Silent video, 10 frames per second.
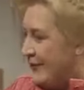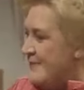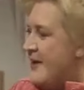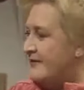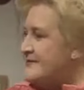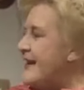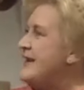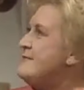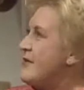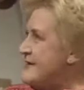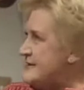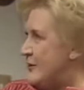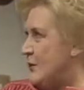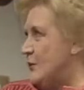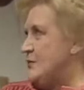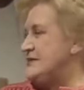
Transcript: come on, take your mother's coat.